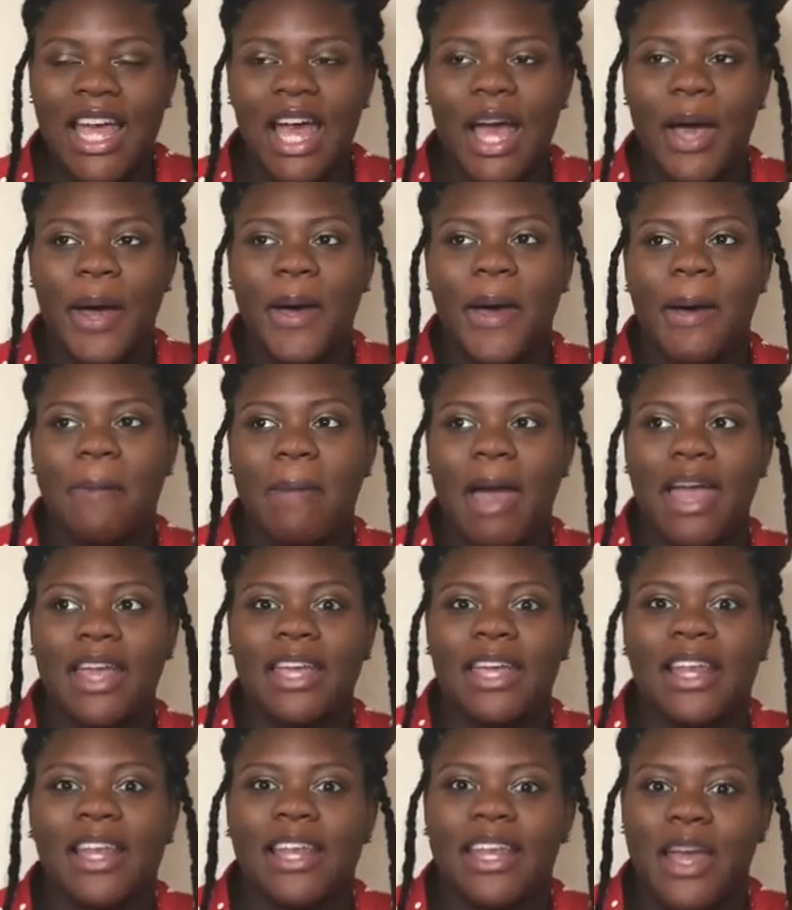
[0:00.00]
I
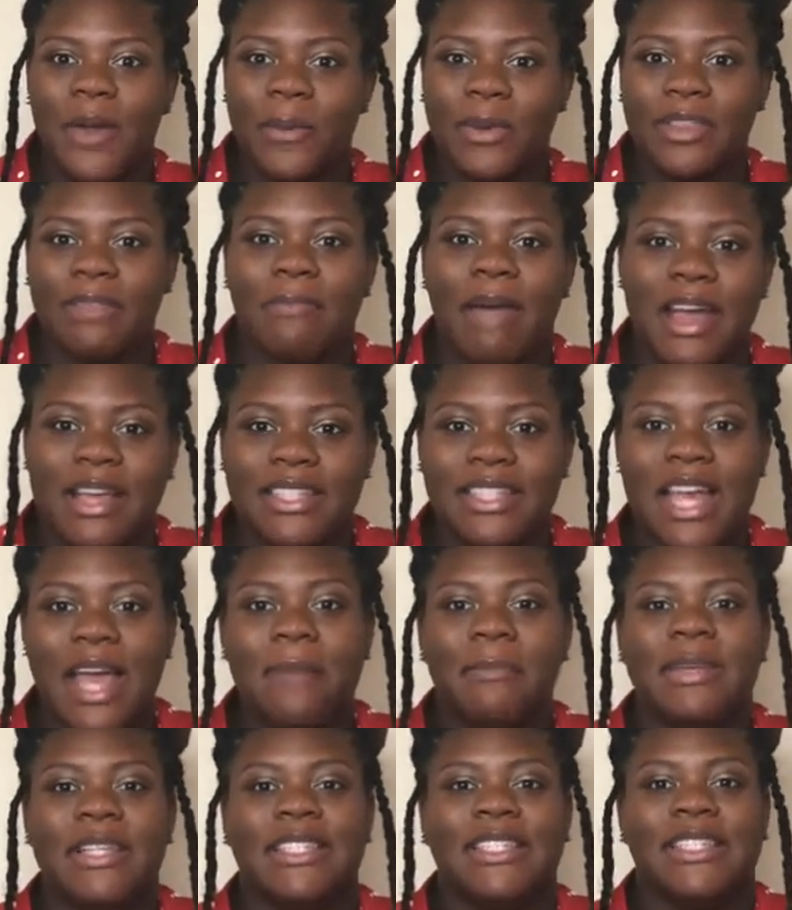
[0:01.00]
get done with my
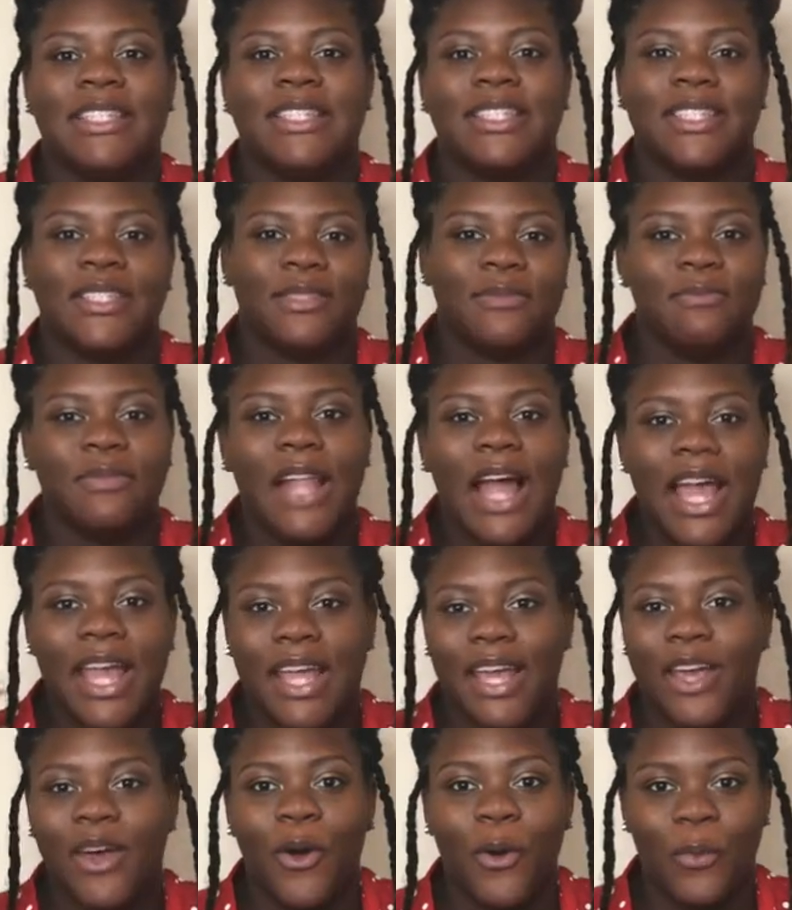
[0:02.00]
assignments
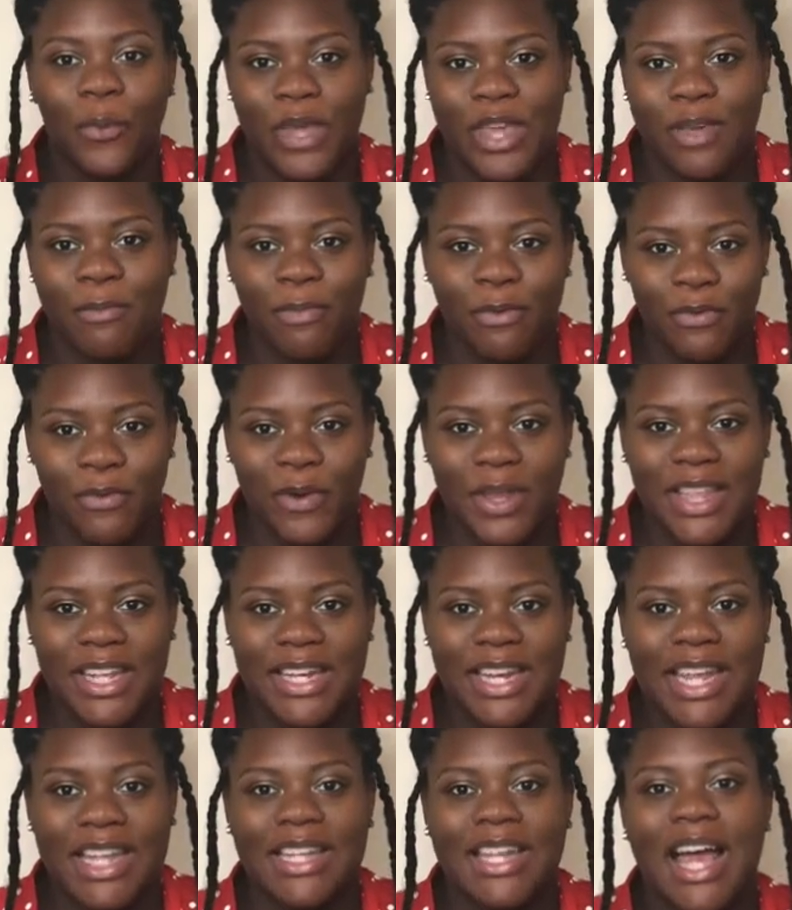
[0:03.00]
like a week before the
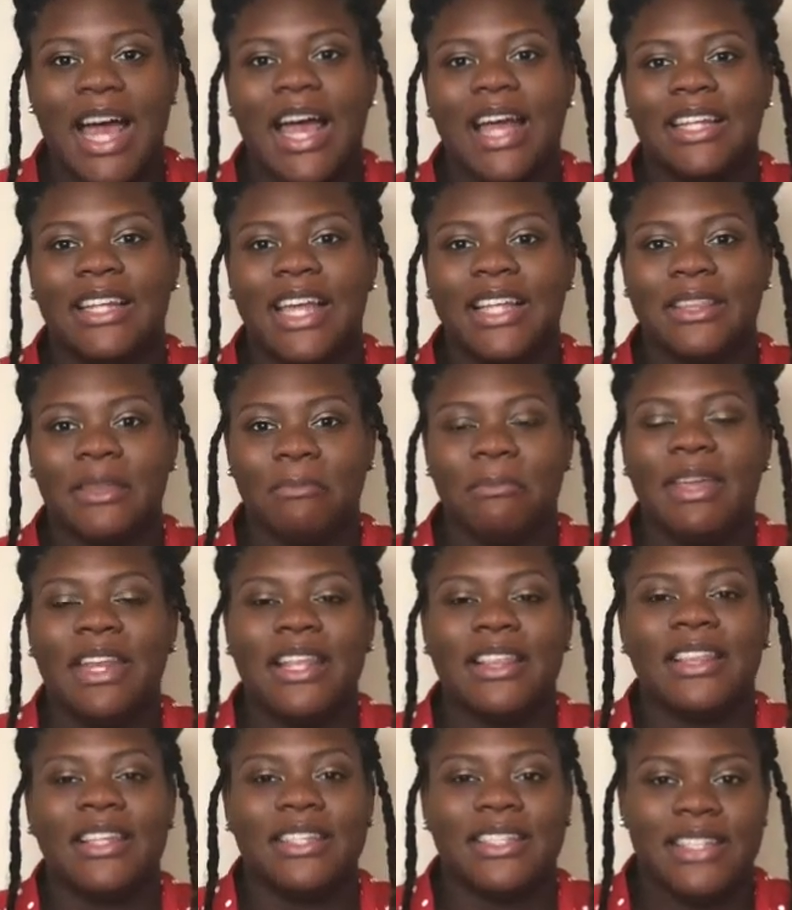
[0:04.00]
deadline. Like the
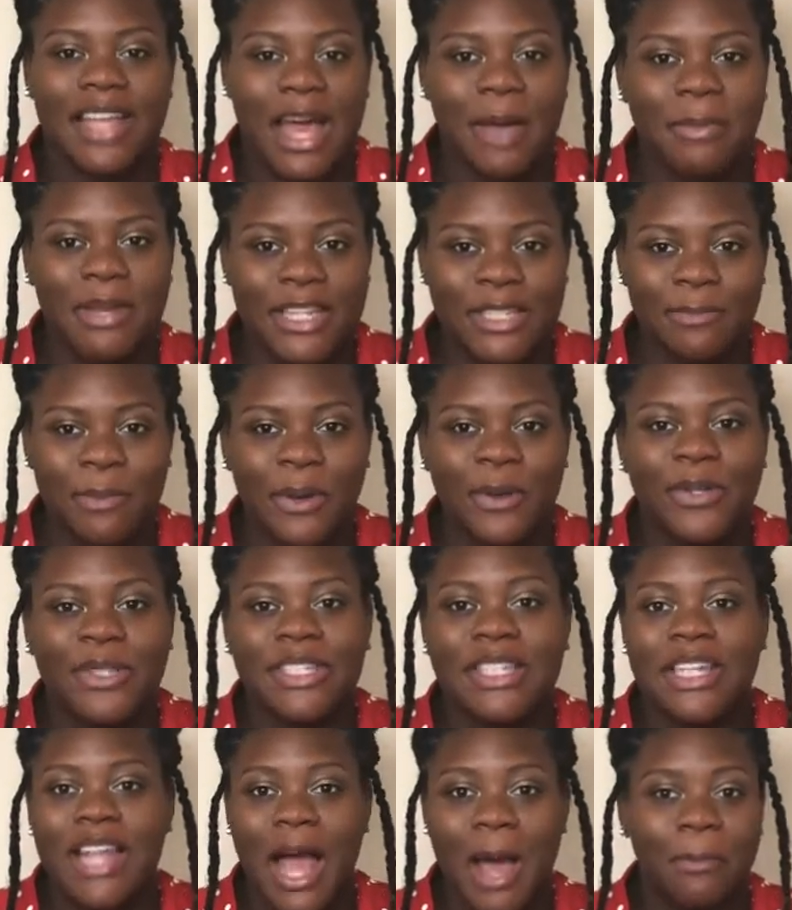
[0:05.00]
minute the assignment is
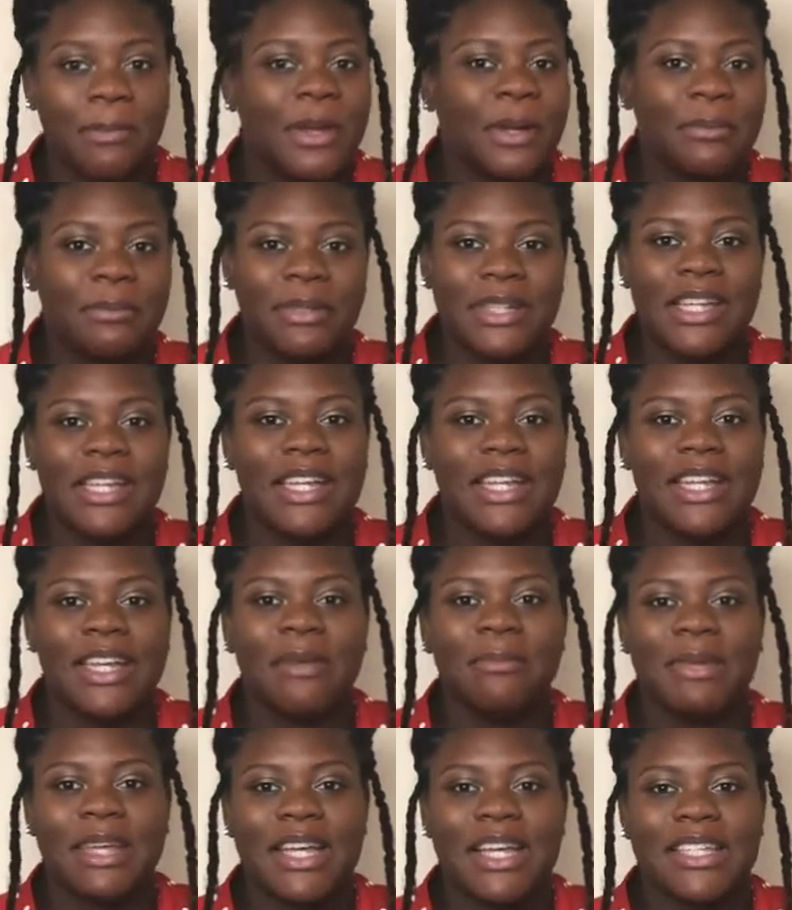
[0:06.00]
posted, I'm completing
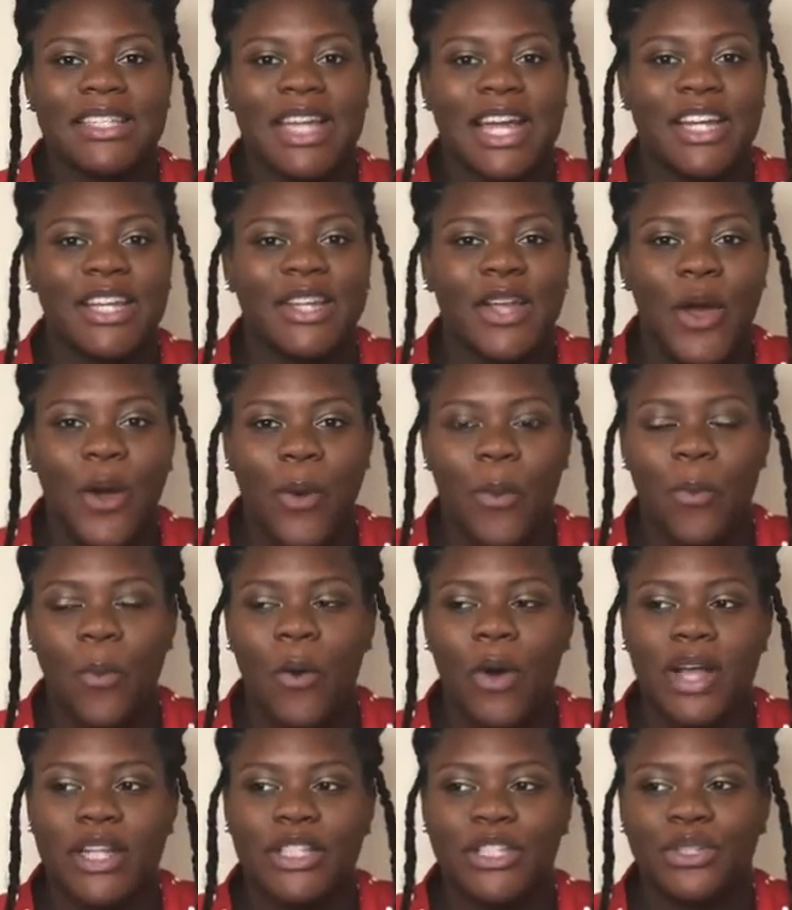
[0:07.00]
it, because I don't
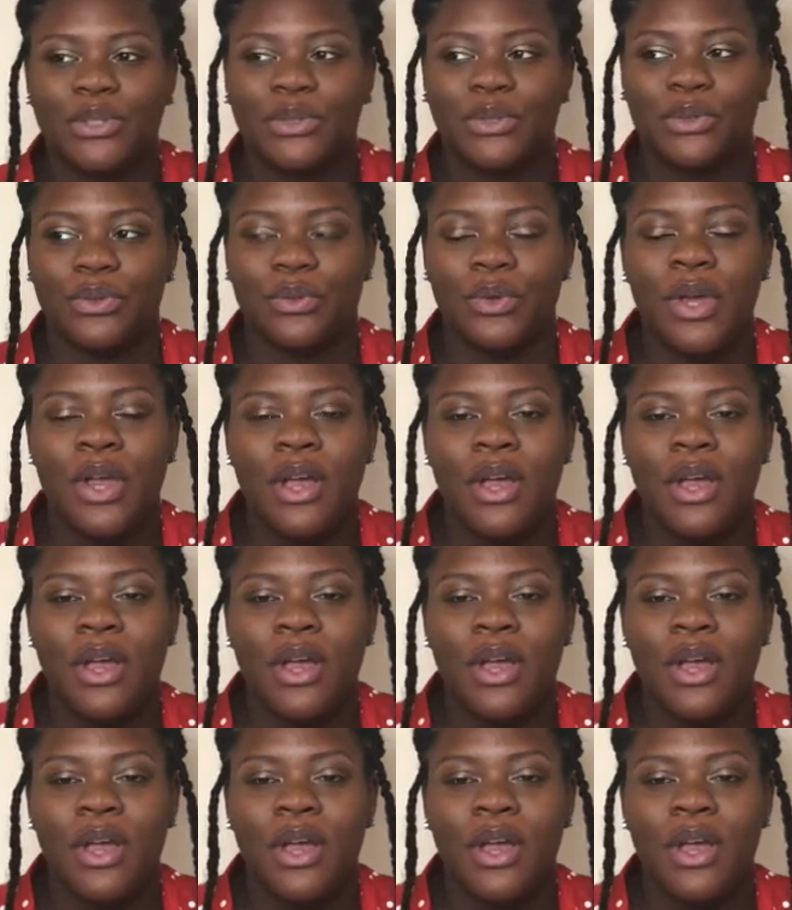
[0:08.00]
want to